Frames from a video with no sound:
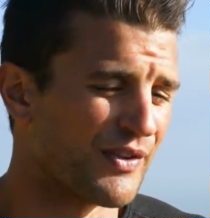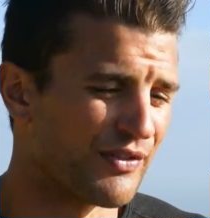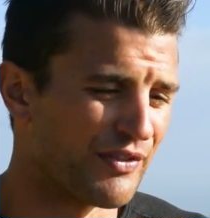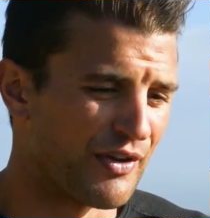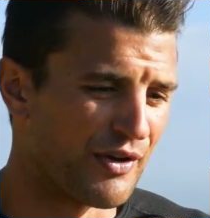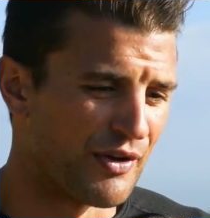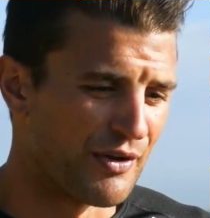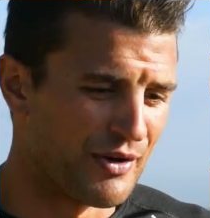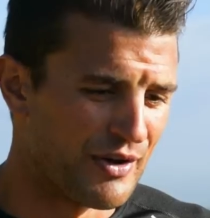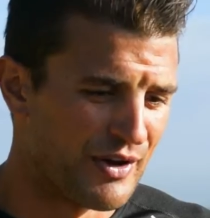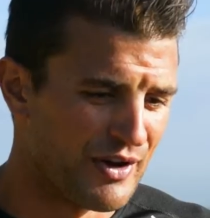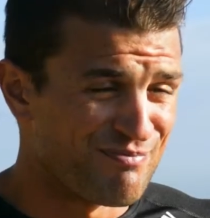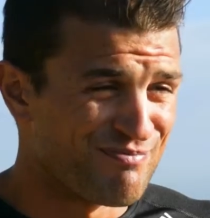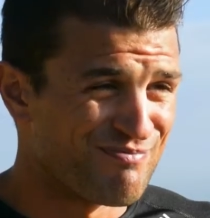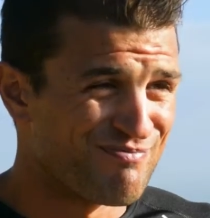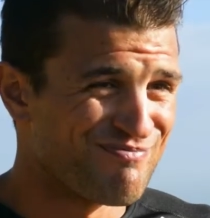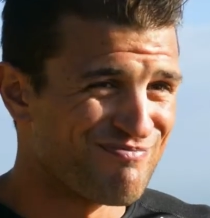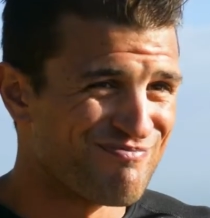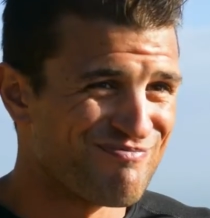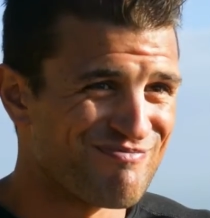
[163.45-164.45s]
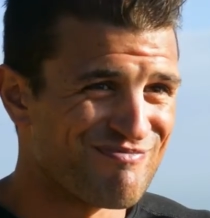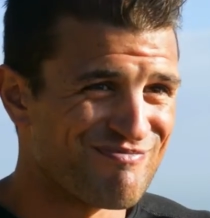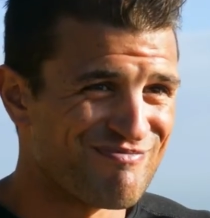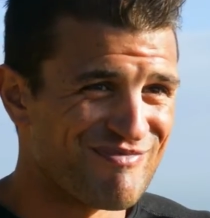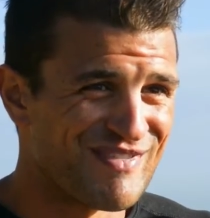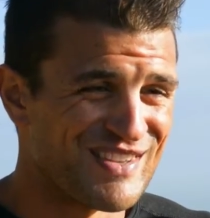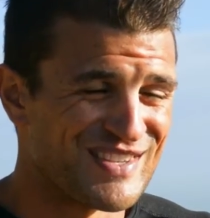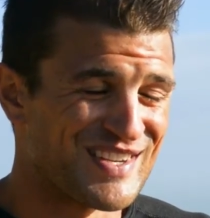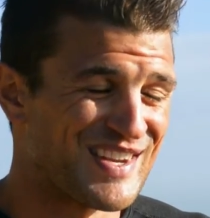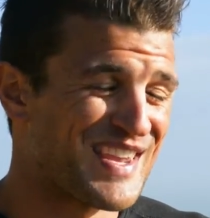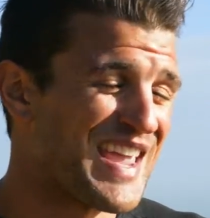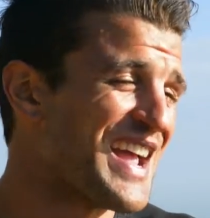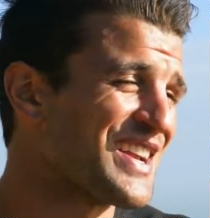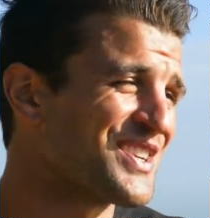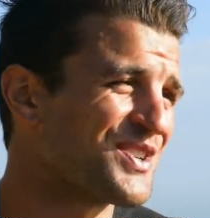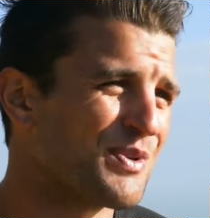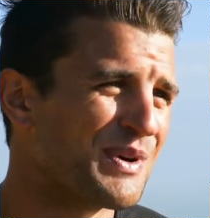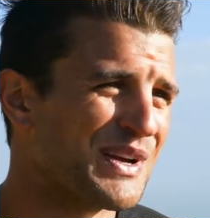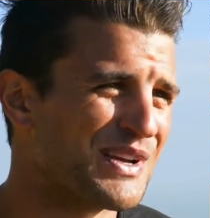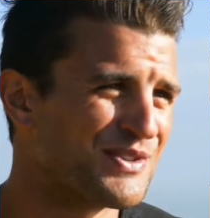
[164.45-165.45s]
So it's a
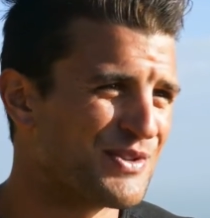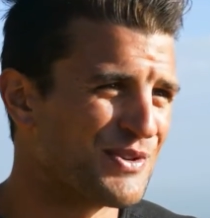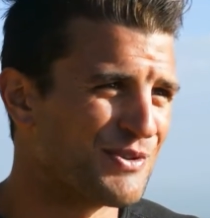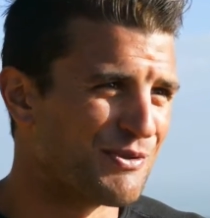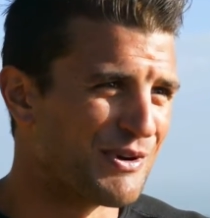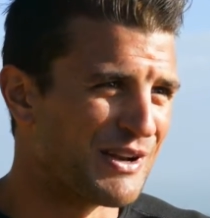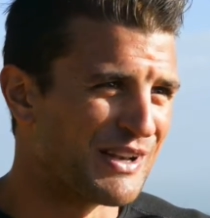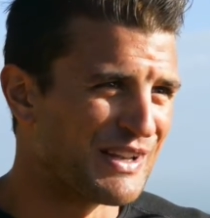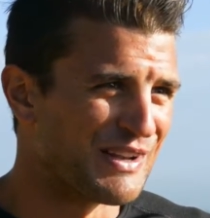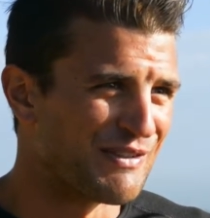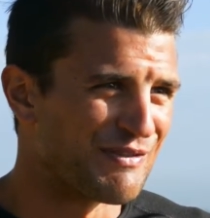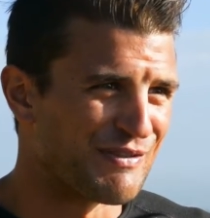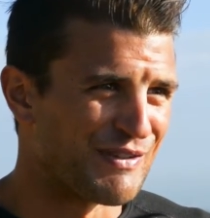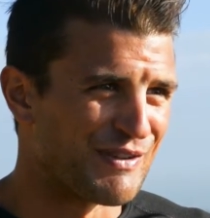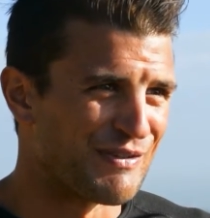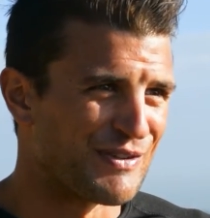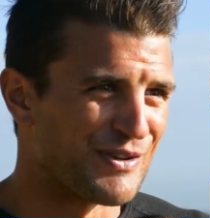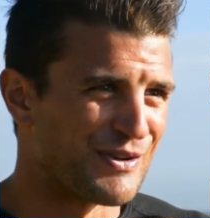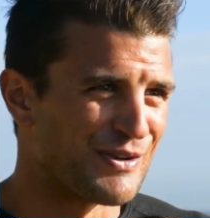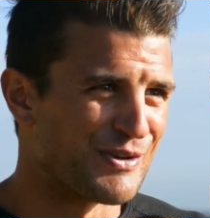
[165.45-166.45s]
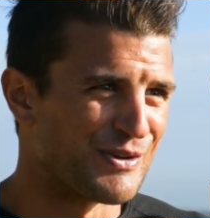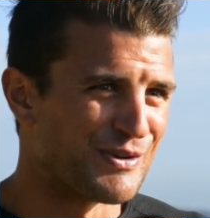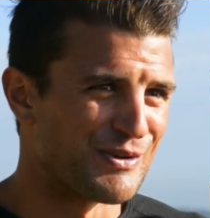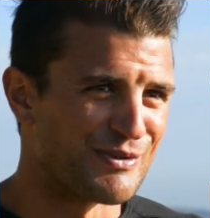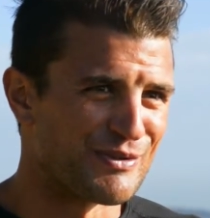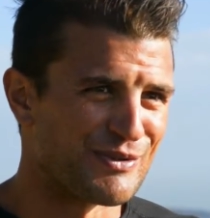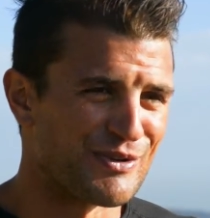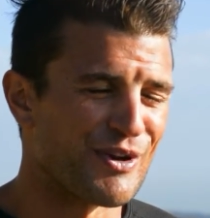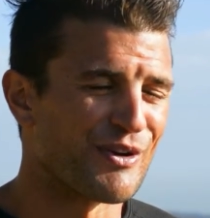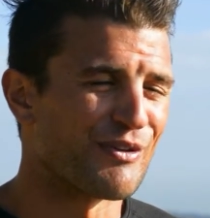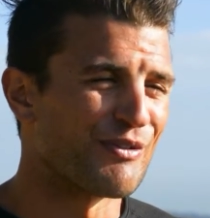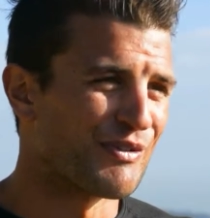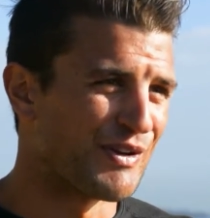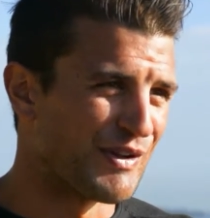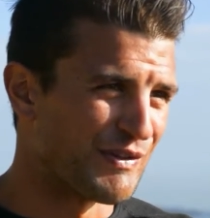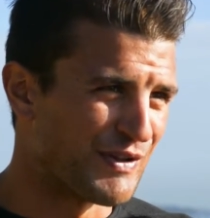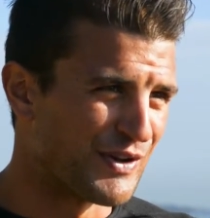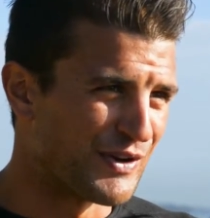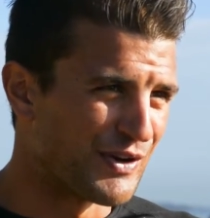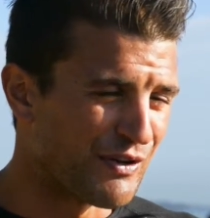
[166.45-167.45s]
catch-22 really. If you're not
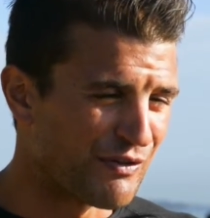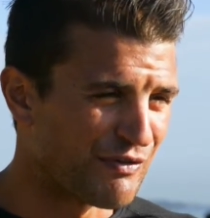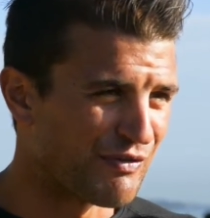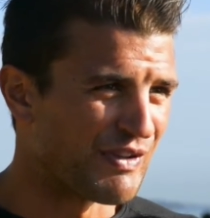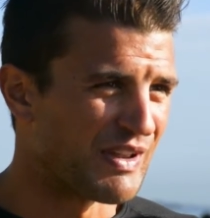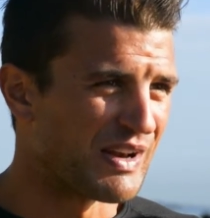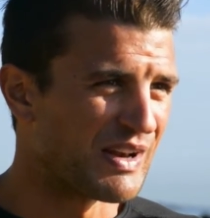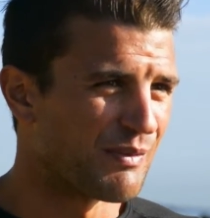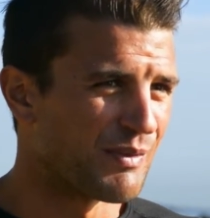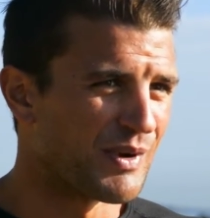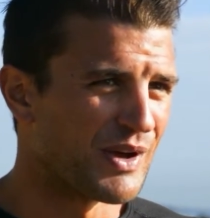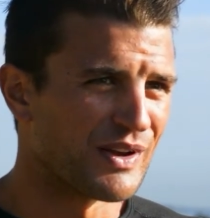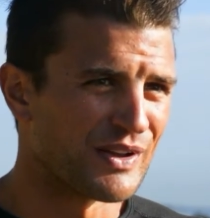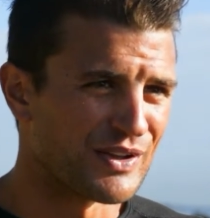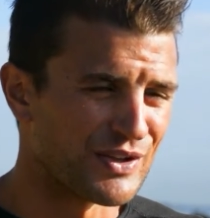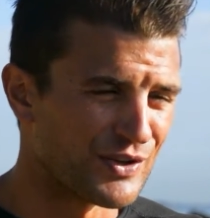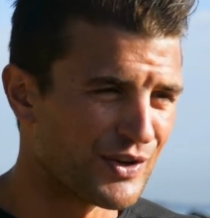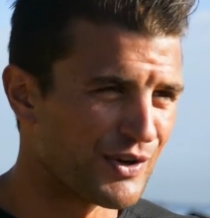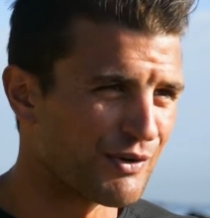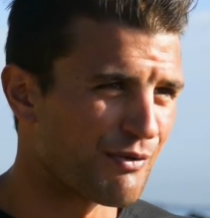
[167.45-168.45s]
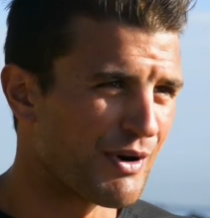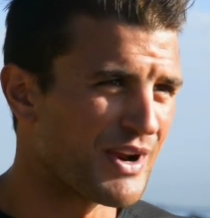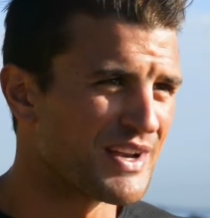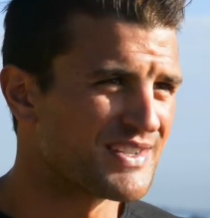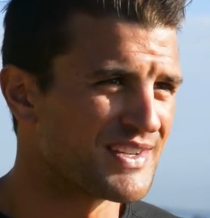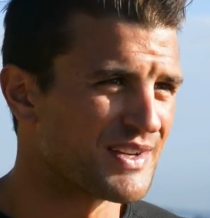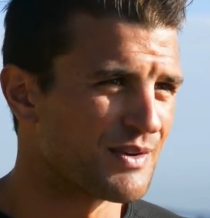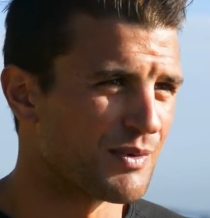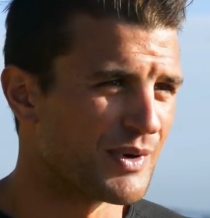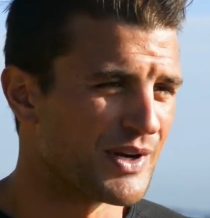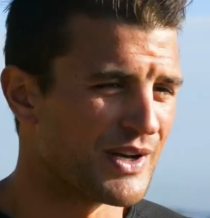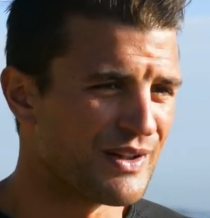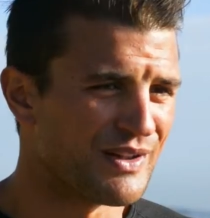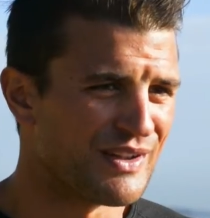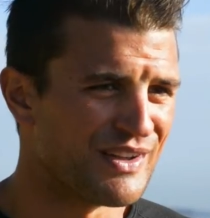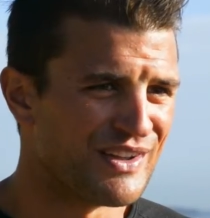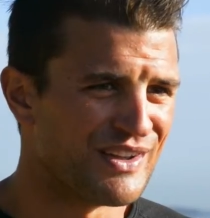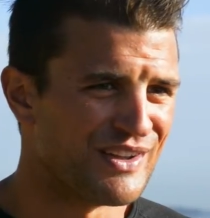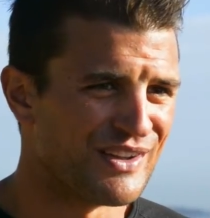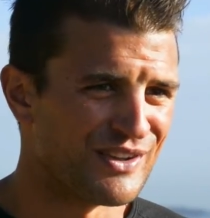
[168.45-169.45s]
feeling well and you're not racing well,
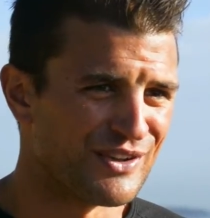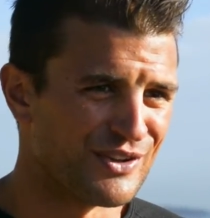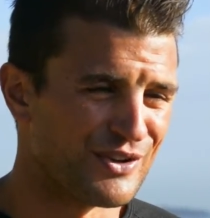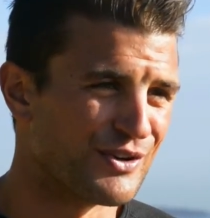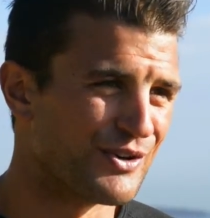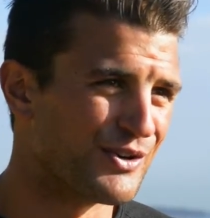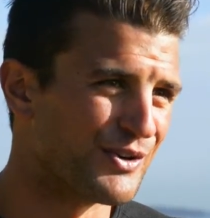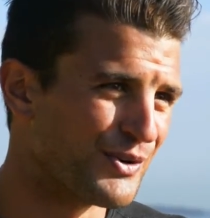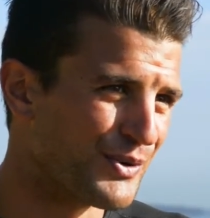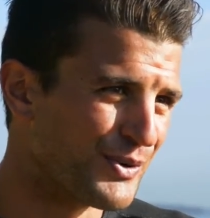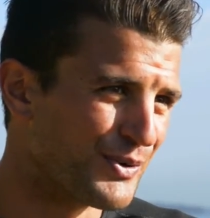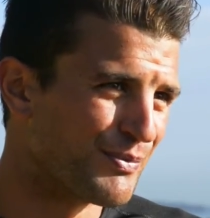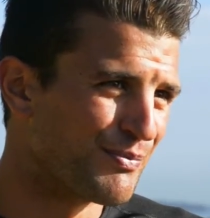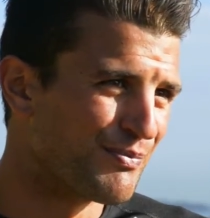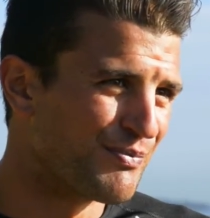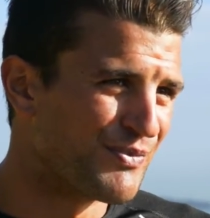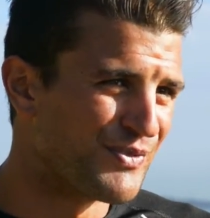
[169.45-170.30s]
you're